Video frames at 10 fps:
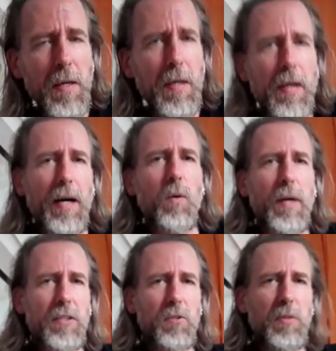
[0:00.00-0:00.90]
I
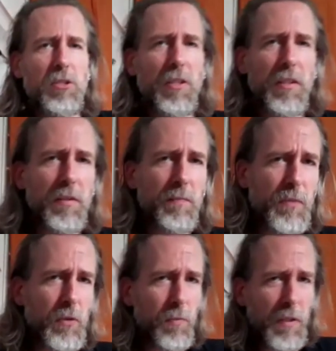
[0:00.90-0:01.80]
went to Michigan
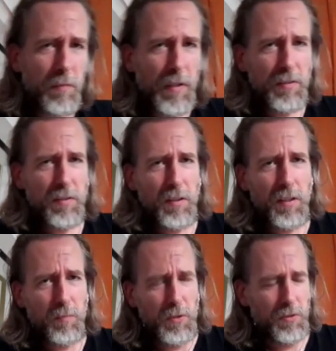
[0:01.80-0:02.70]
to meet Master
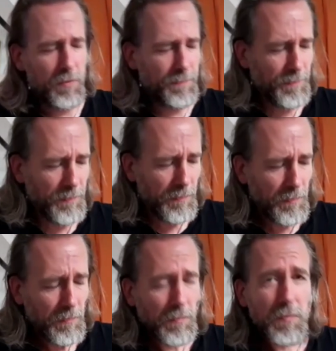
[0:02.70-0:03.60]
Anonymous.
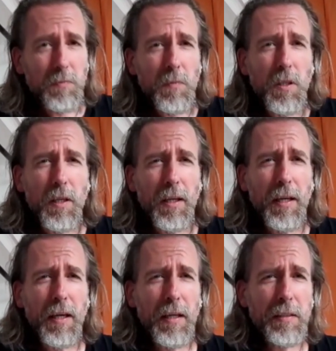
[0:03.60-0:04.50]

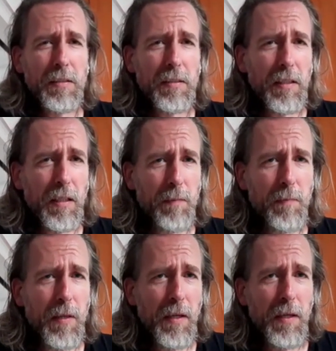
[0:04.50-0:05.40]
And
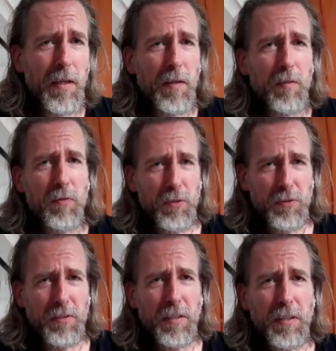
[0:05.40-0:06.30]
first
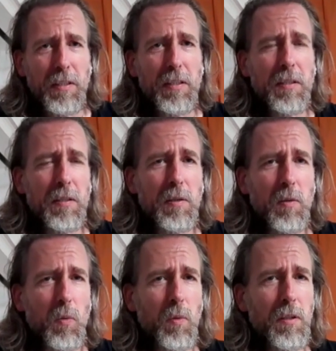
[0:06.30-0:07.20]
day
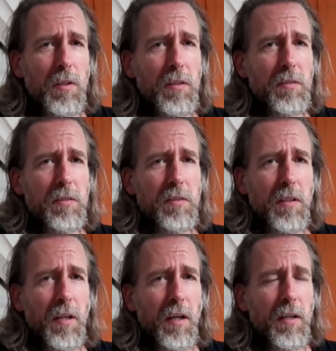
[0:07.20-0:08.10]
was
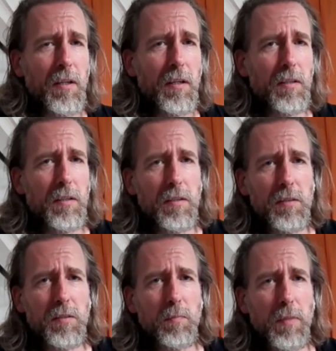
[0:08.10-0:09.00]

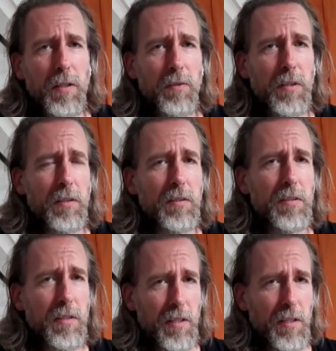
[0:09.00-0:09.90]
sparring
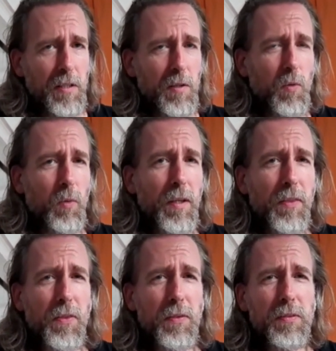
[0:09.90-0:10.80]
day with
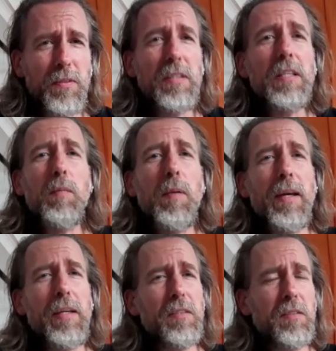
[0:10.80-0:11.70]
steel
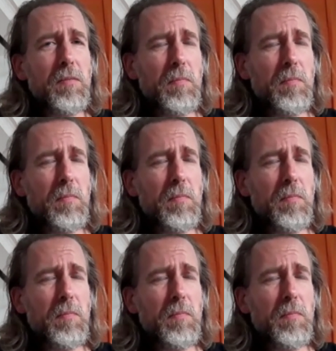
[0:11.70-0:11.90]
blades.